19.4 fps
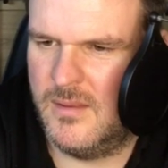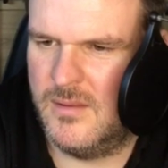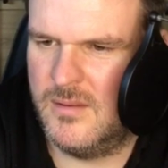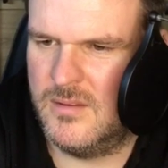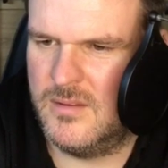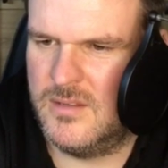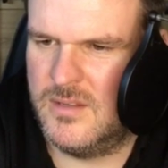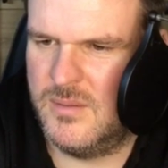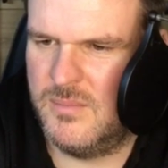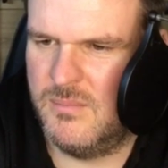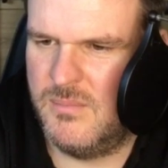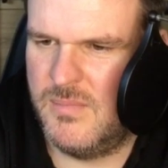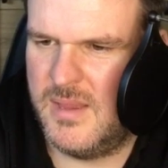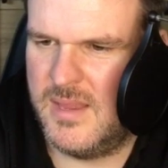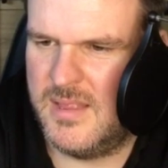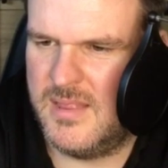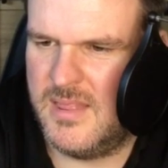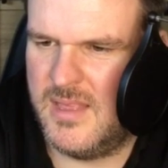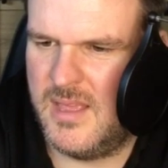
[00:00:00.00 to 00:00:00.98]
to
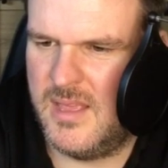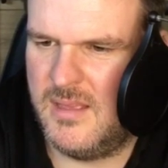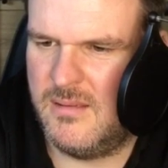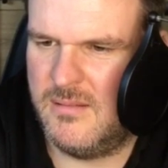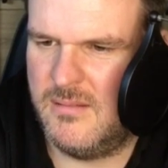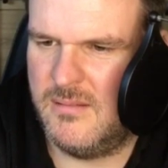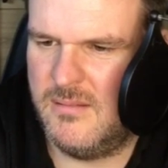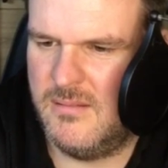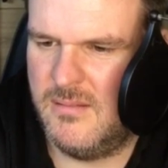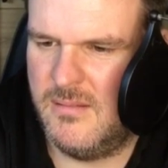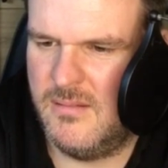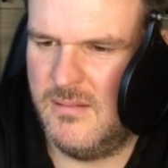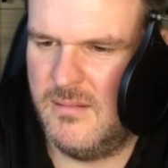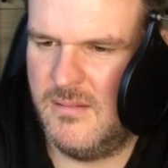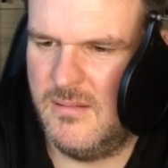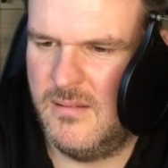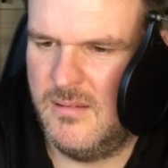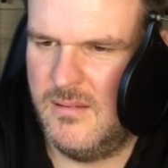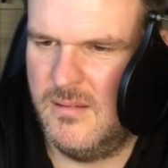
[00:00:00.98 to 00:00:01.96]
make that
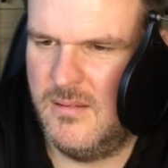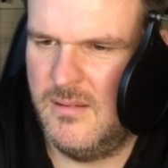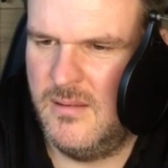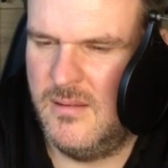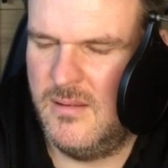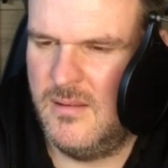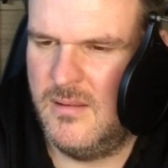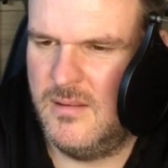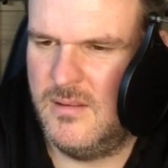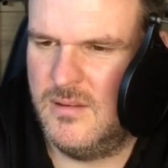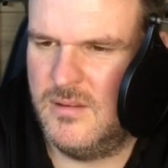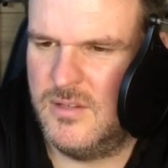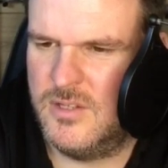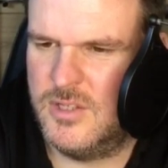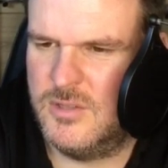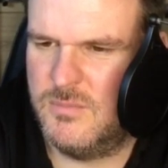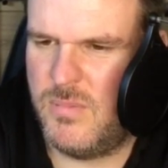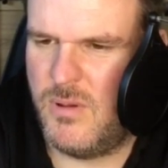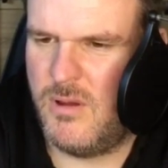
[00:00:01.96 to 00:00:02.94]

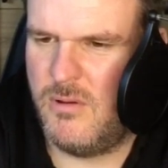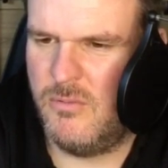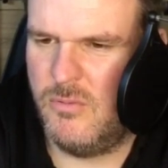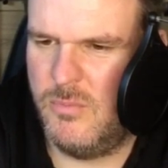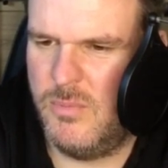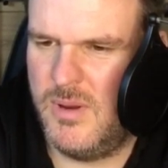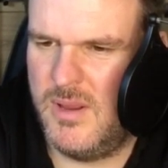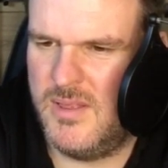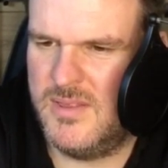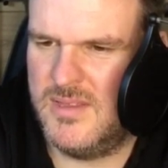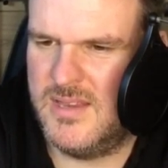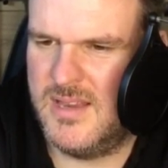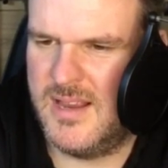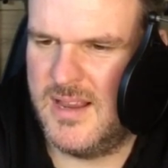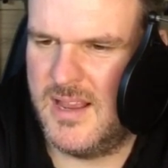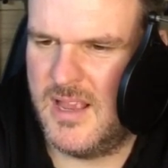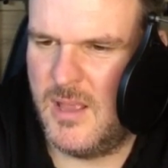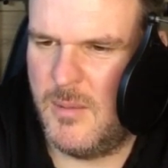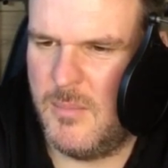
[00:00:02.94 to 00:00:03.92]
spiral bit, and
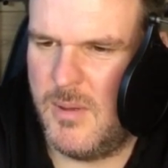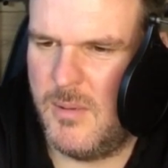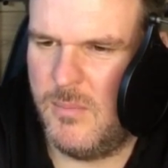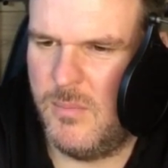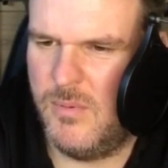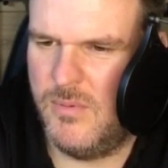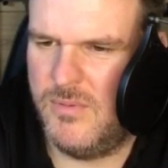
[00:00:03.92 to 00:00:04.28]
then come up with